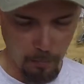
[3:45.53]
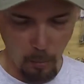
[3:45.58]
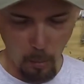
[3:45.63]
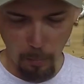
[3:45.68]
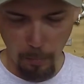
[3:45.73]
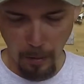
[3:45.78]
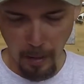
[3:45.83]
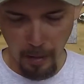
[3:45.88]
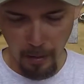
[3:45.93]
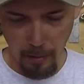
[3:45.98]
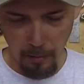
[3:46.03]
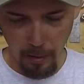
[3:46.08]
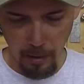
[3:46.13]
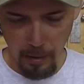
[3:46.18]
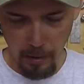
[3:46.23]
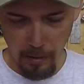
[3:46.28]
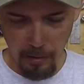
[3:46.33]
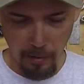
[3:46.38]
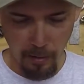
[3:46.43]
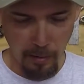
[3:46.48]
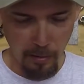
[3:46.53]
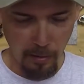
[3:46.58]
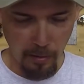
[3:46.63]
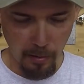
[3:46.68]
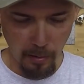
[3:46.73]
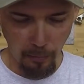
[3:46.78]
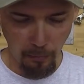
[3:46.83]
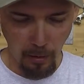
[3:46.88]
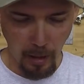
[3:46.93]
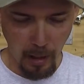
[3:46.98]
more pack of these. This is
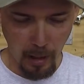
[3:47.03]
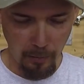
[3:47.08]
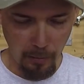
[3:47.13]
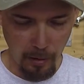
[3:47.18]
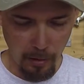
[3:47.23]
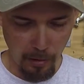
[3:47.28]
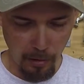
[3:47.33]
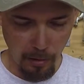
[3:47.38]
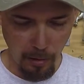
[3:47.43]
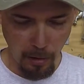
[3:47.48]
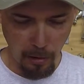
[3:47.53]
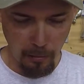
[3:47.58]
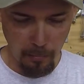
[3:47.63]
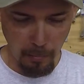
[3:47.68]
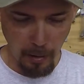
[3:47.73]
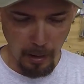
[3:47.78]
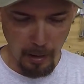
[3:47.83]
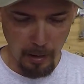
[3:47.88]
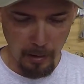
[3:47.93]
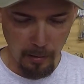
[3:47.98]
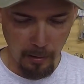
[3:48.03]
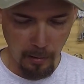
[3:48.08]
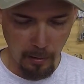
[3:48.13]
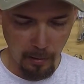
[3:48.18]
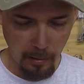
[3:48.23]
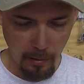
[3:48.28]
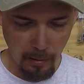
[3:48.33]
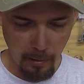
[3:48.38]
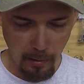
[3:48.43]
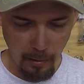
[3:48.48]
the 5-inch jerk bait.
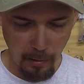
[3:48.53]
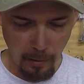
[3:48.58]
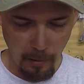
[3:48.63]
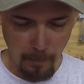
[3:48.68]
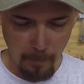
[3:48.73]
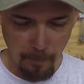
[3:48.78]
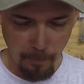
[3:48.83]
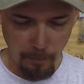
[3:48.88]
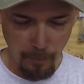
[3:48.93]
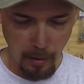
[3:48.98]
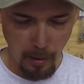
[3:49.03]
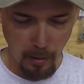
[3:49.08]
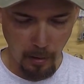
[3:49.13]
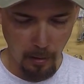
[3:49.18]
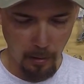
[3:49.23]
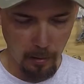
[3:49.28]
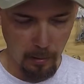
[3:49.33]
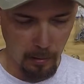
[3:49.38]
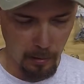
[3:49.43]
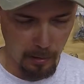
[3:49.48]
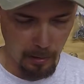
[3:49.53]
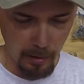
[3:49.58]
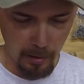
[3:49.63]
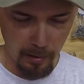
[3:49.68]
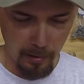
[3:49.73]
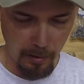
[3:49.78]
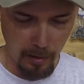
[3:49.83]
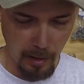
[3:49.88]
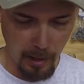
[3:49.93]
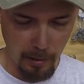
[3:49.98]
Like I
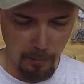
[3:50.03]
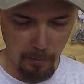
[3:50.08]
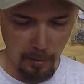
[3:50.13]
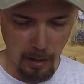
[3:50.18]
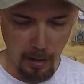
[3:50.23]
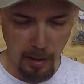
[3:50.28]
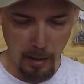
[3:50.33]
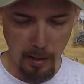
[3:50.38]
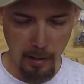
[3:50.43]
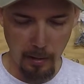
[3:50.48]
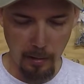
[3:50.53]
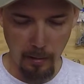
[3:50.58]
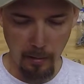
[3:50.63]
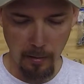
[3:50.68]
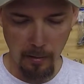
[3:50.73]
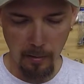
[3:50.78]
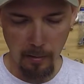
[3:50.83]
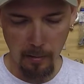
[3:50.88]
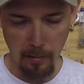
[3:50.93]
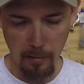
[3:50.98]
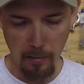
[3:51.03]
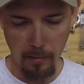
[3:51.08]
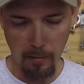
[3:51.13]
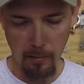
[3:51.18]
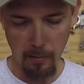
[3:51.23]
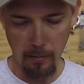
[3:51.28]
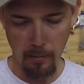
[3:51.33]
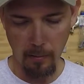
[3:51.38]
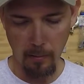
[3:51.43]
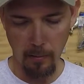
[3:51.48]
said, same thing.
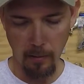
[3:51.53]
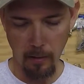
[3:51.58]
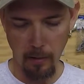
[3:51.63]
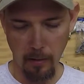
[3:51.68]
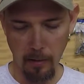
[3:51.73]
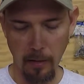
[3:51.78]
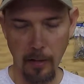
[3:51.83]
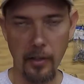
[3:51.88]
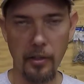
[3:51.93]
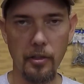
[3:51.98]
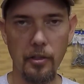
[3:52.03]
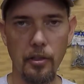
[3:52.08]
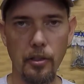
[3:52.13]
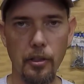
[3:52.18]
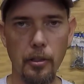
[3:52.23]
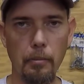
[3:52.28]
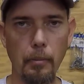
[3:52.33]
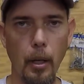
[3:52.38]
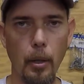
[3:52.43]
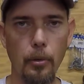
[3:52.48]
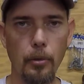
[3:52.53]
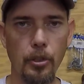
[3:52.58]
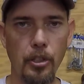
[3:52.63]
This is a smoked